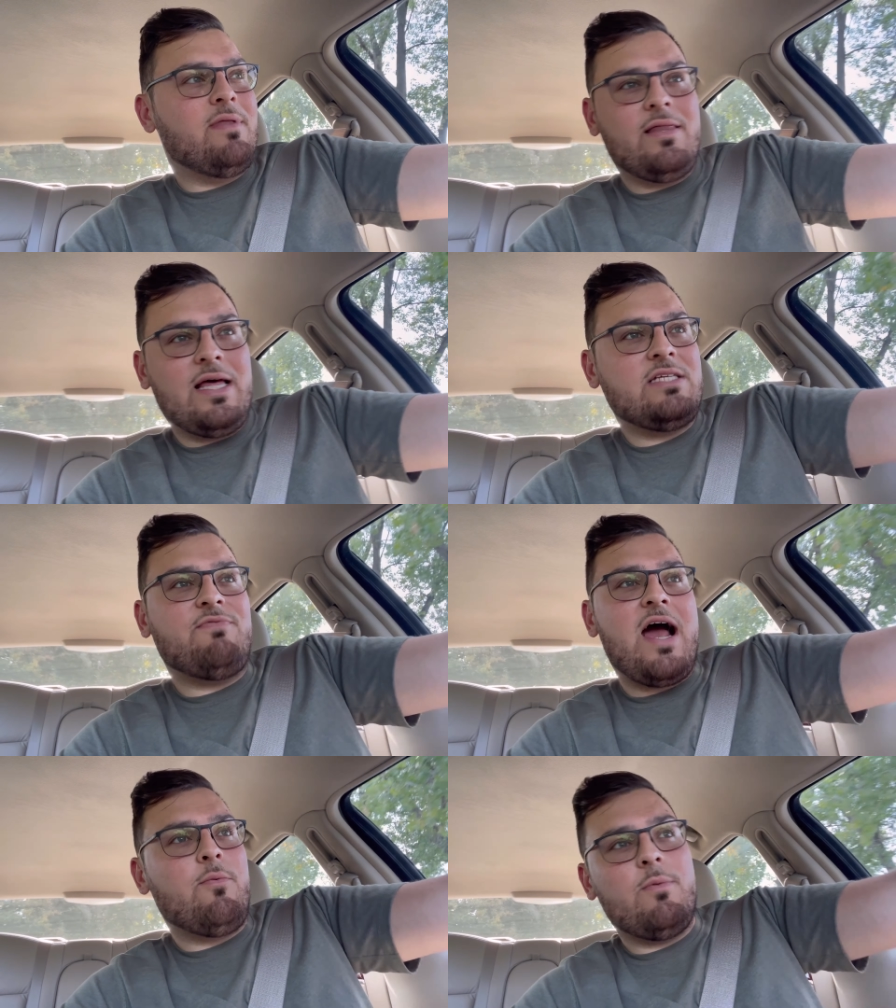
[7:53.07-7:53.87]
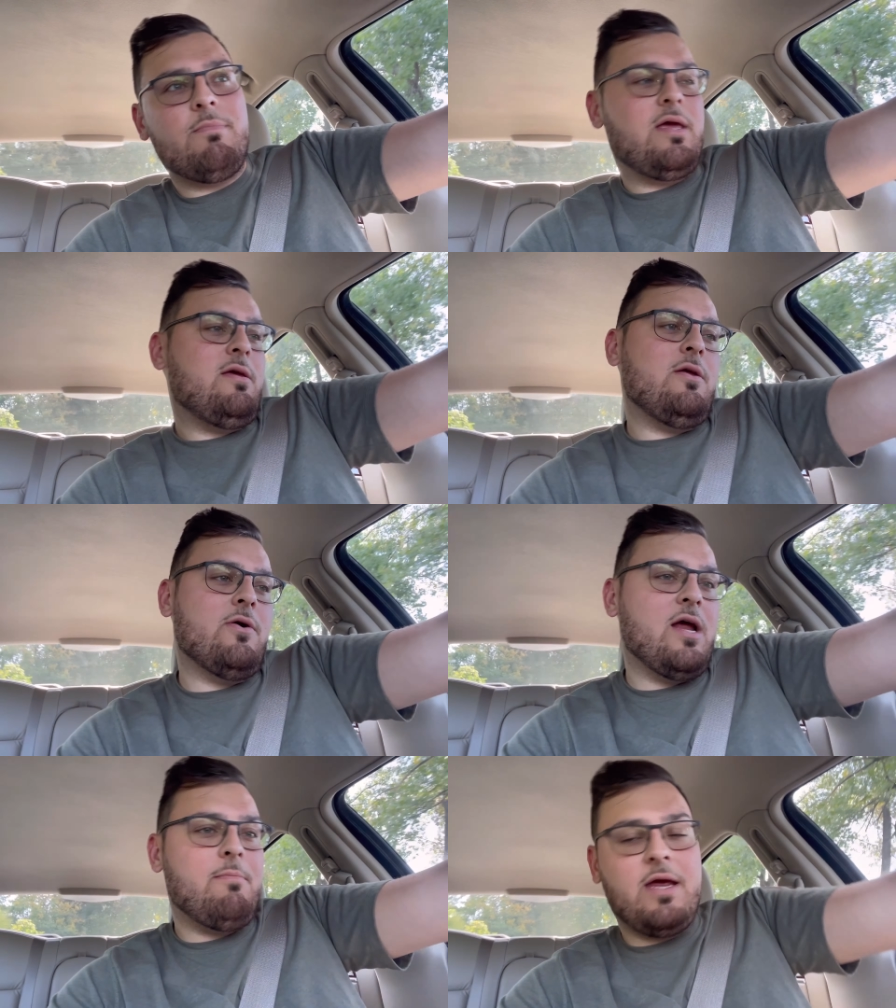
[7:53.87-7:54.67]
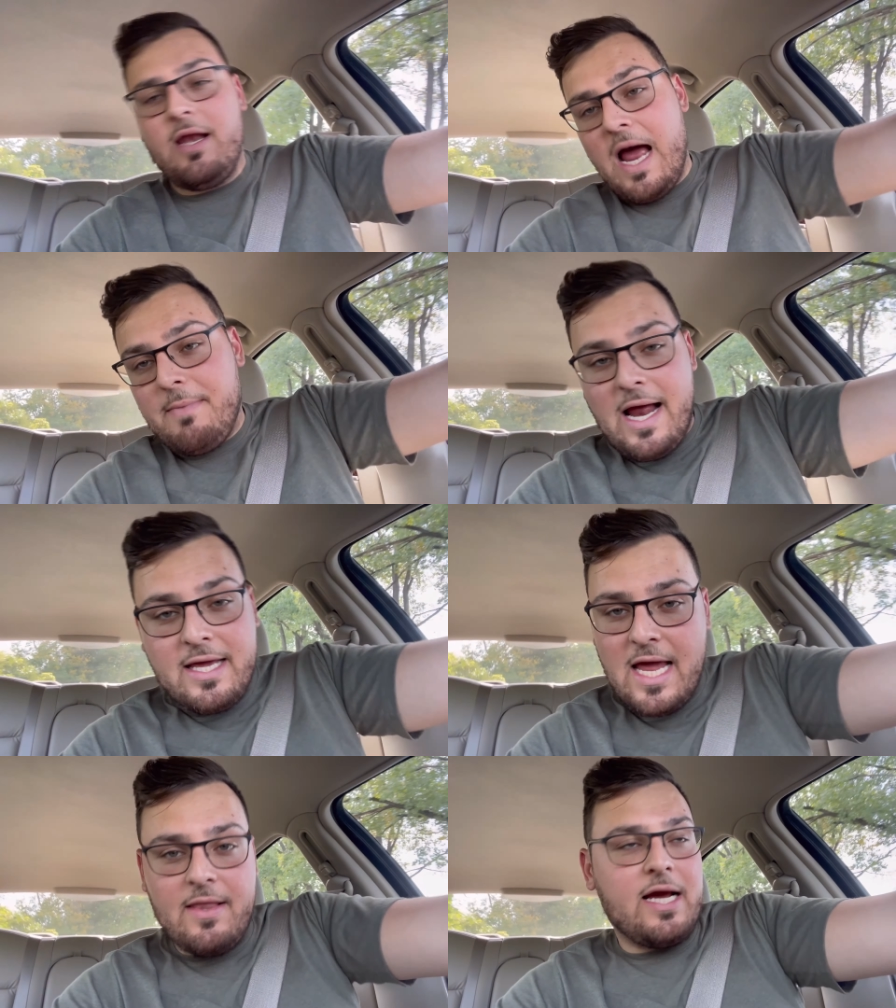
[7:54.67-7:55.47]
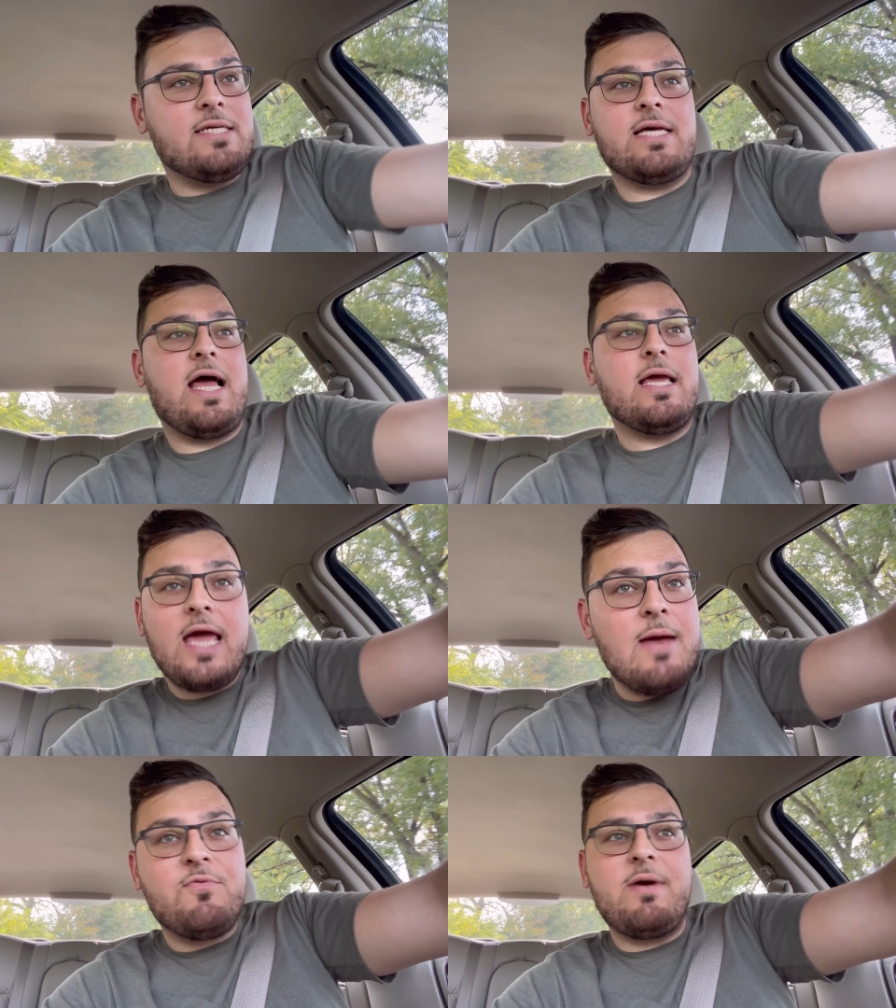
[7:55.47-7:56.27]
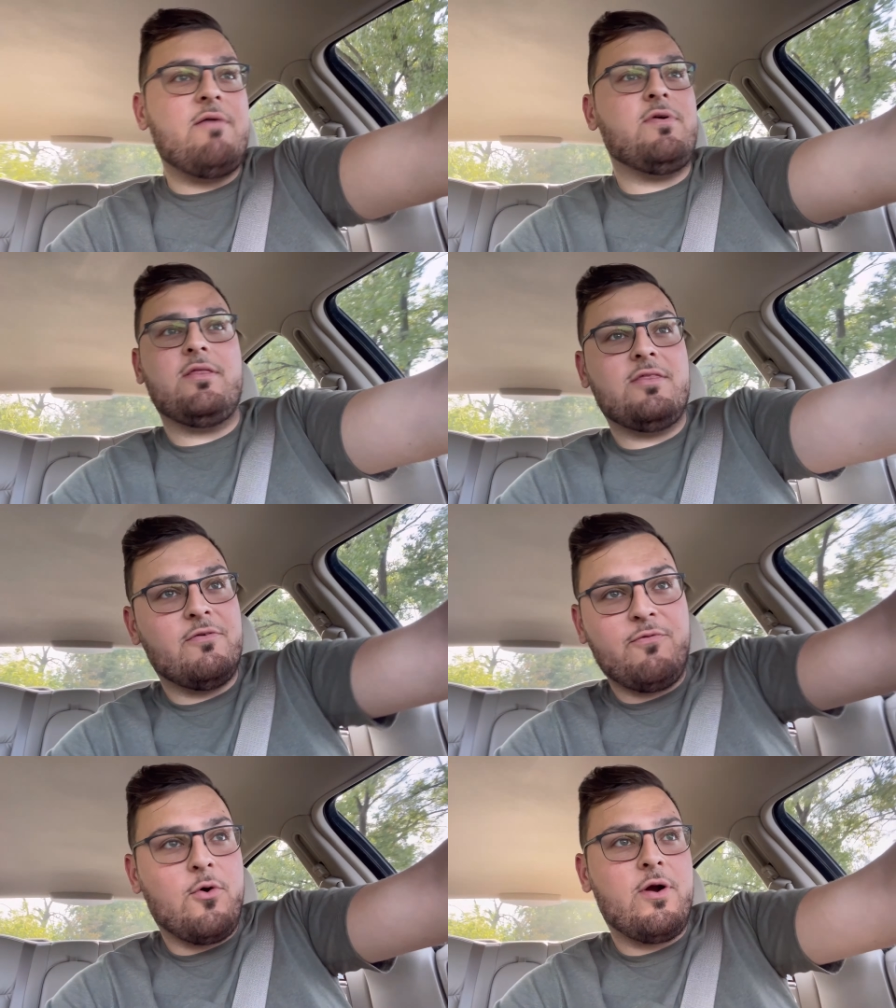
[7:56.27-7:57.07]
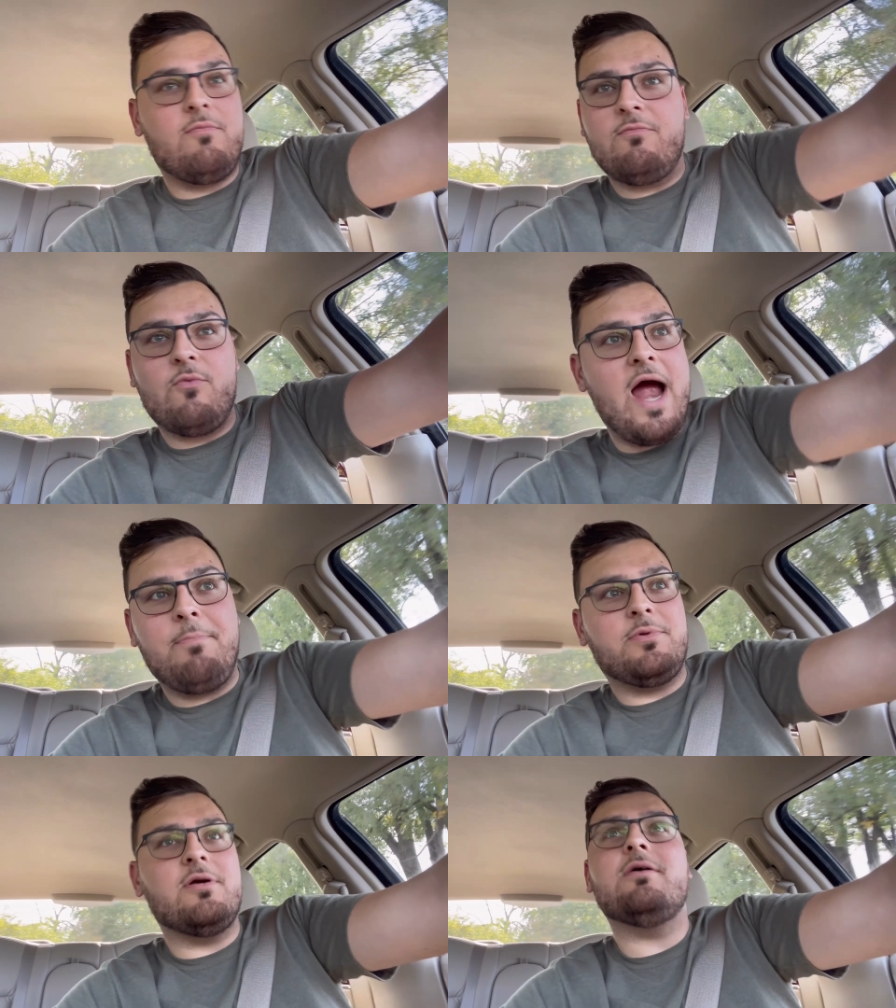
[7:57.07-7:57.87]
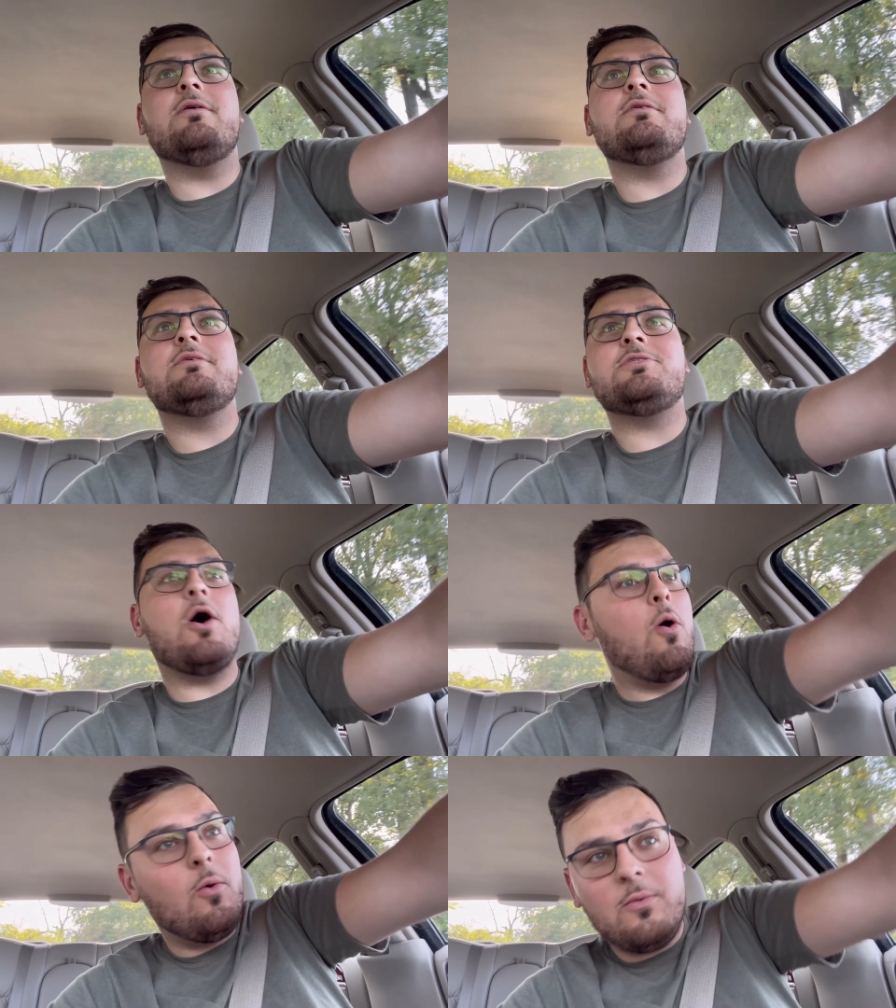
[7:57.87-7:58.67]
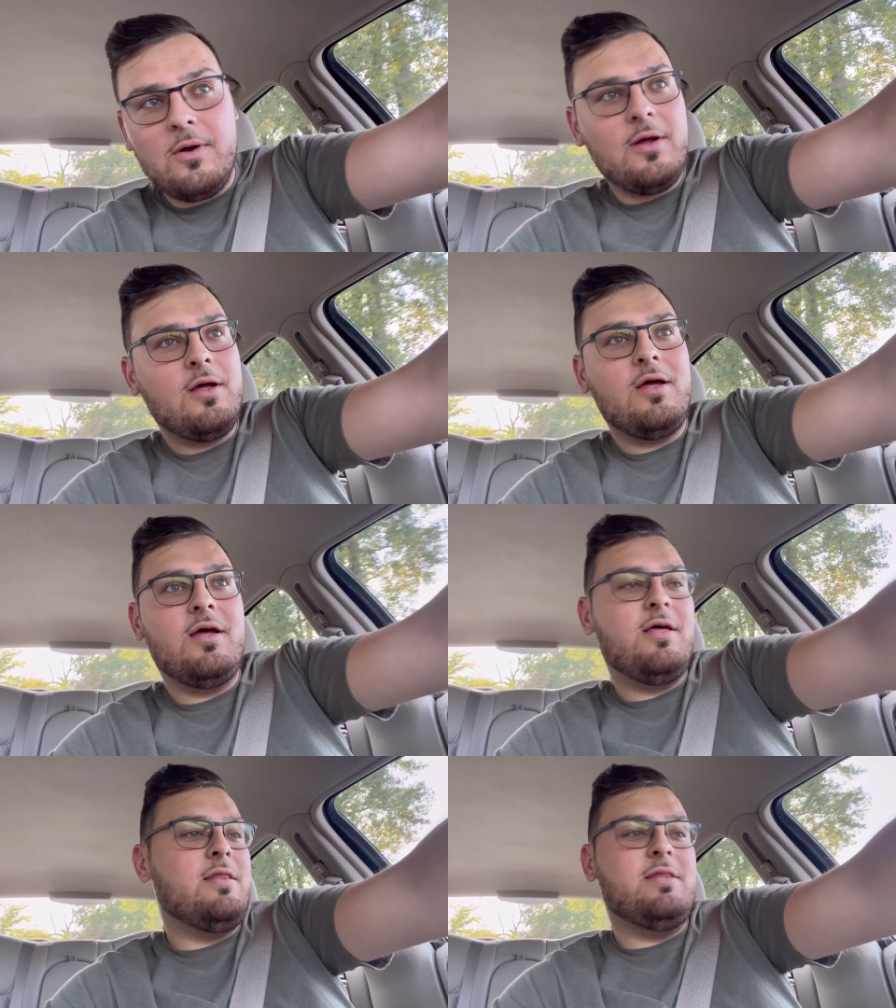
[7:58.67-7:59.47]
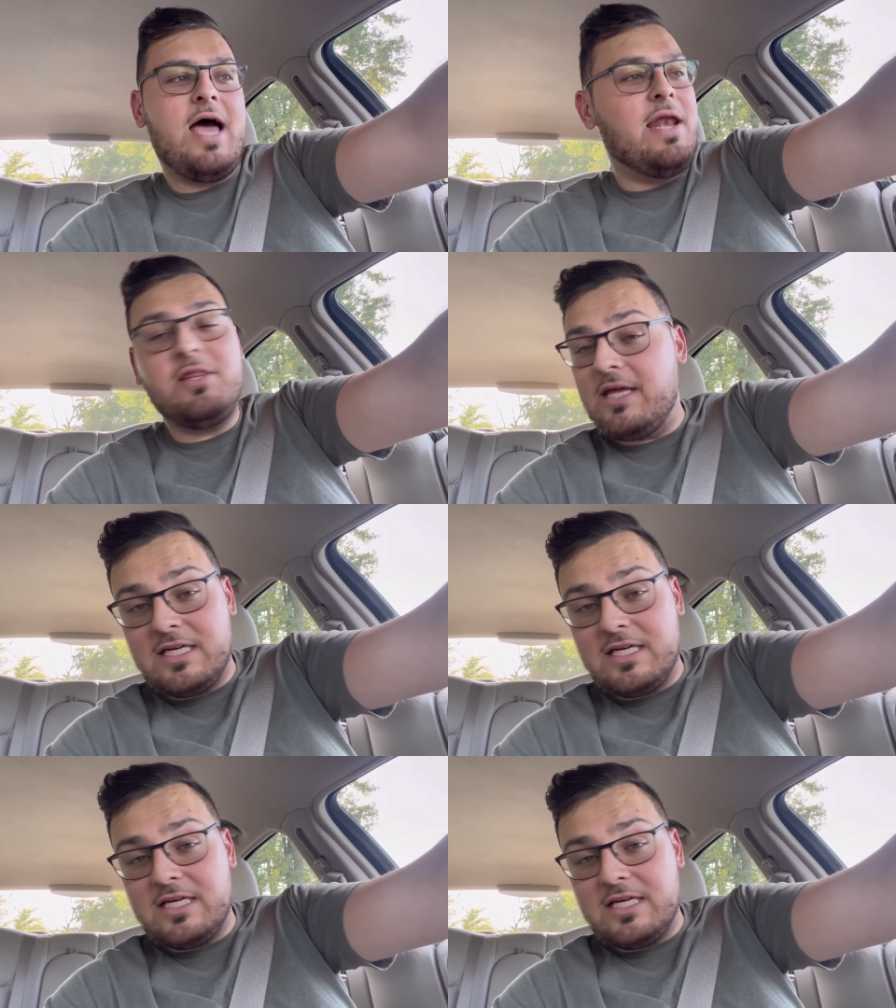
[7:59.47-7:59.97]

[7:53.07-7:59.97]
that's fine with me. You know what I mean? Like I said, I came from having the Ford Raptor, so anything